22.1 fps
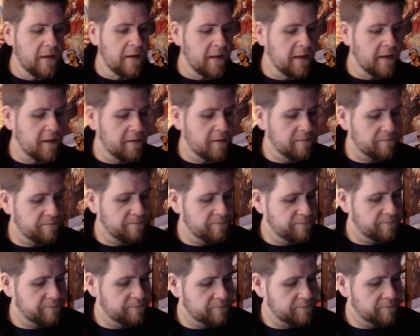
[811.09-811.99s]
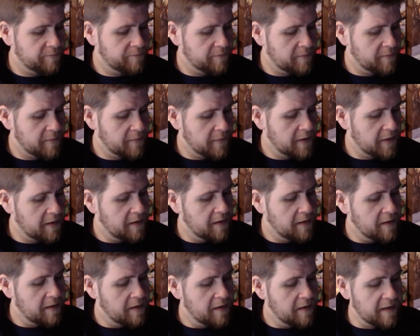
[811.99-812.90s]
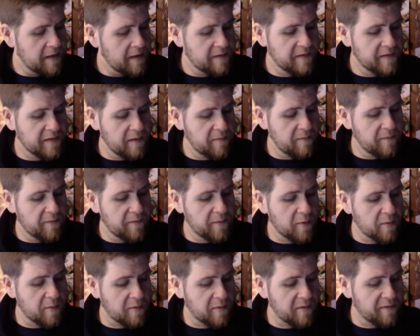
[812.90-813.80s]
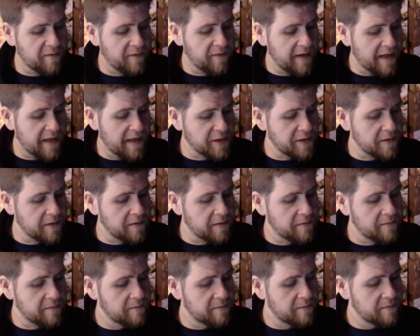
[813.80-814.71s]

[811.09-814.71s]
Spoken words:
in some form or fashion.